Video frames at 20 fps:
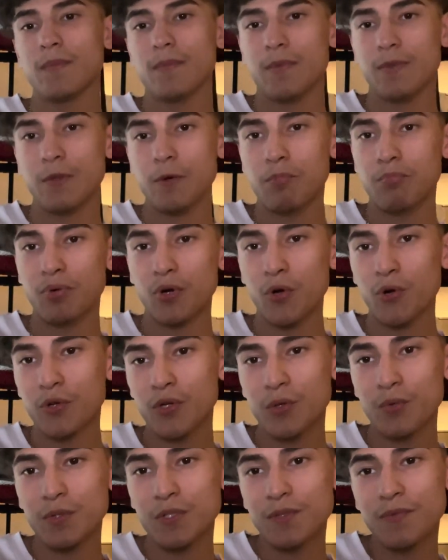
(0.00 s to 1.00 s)
The
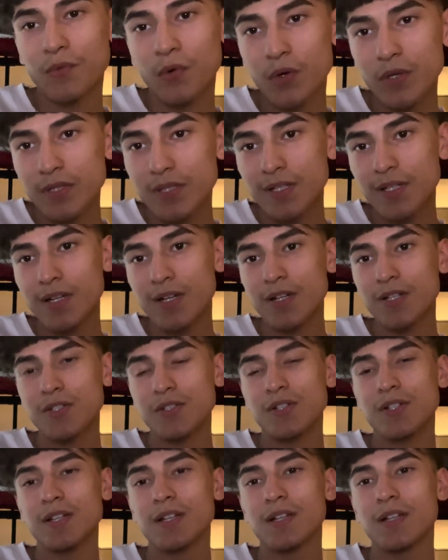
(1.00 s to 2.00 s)
broker was fourteen
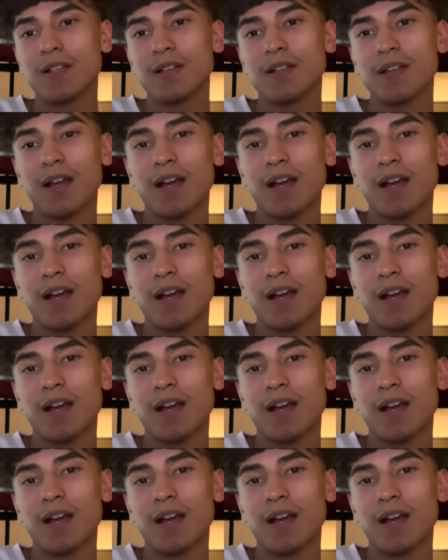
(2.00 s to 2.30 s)
hundred dollars.